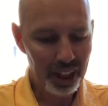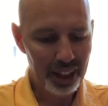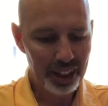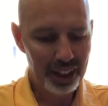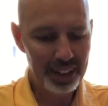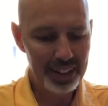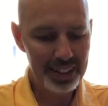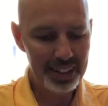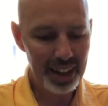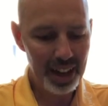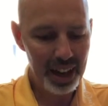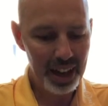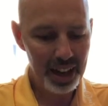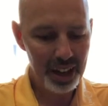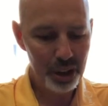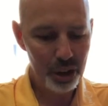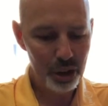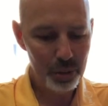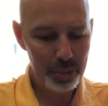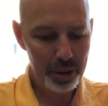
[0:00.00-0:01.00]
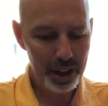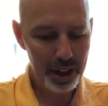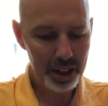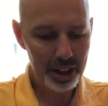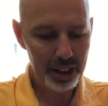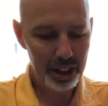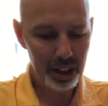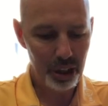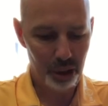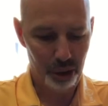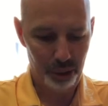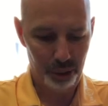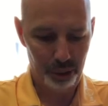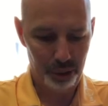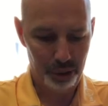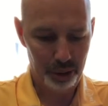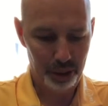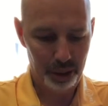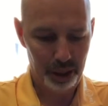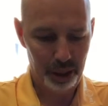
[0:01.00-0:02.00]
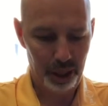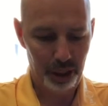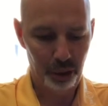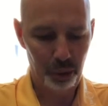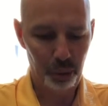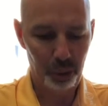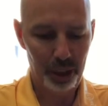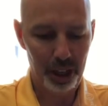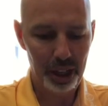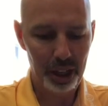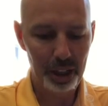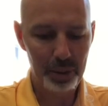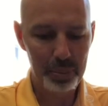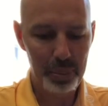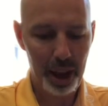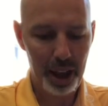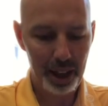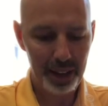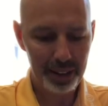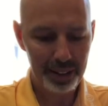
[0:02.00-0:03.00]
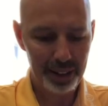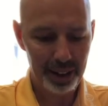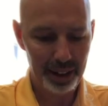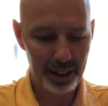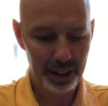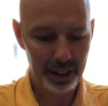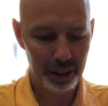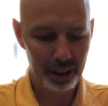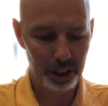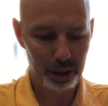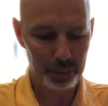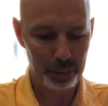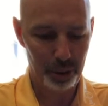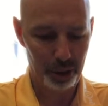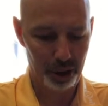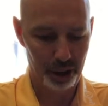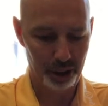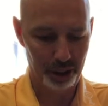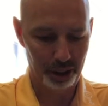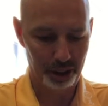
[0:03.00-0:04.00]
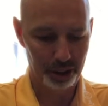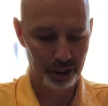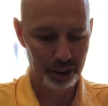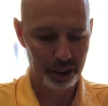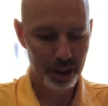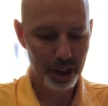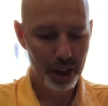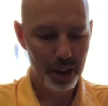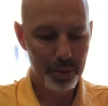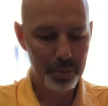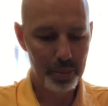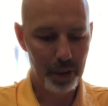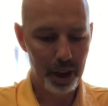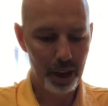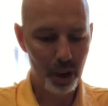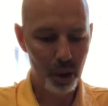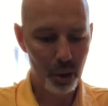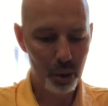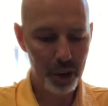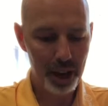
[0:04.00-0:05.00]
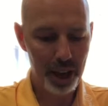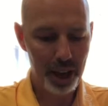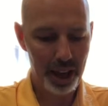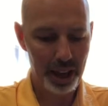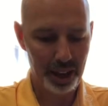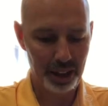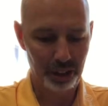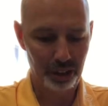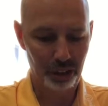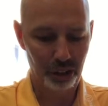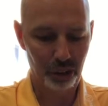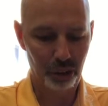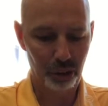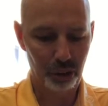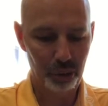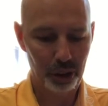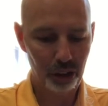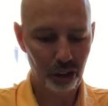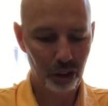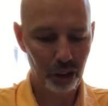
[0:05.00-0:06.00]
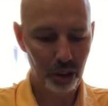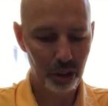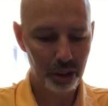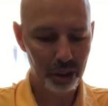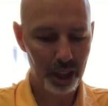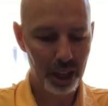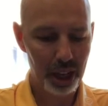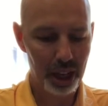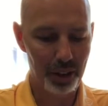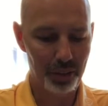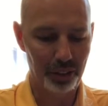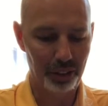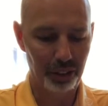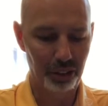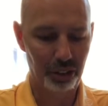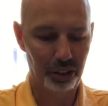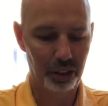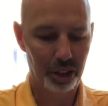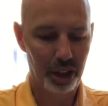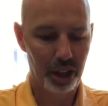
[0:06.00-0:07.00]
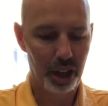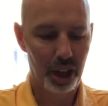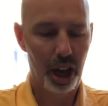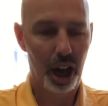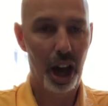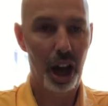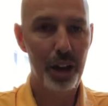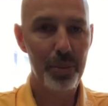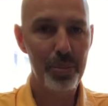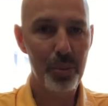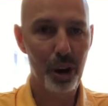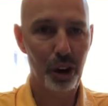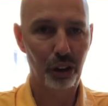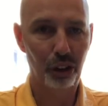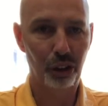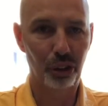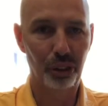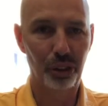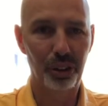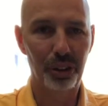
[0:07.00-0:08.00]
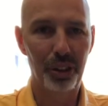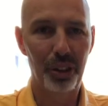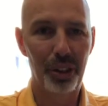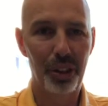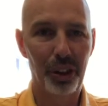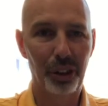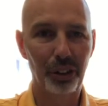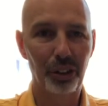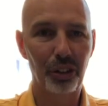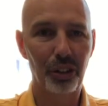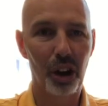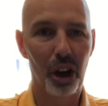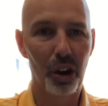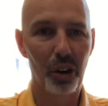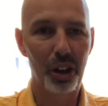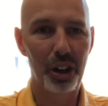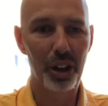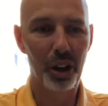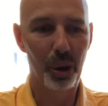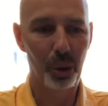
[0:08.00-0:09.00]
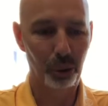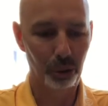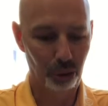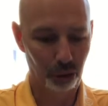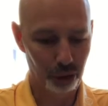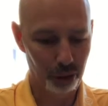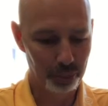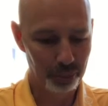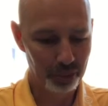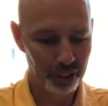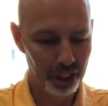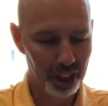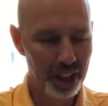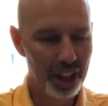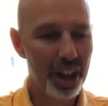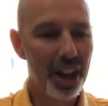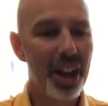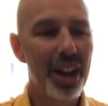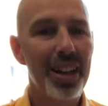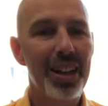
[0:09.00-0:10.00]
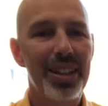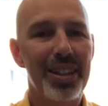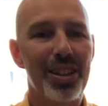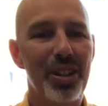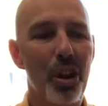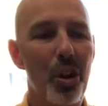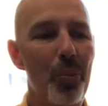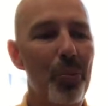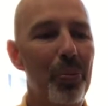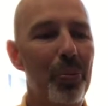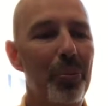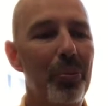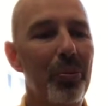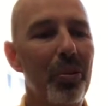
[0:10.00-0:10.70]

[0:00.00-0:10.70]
"It is I who made the earth and created mankind upon it. My own hands stretched out the heavens. I marshaled their starry host." So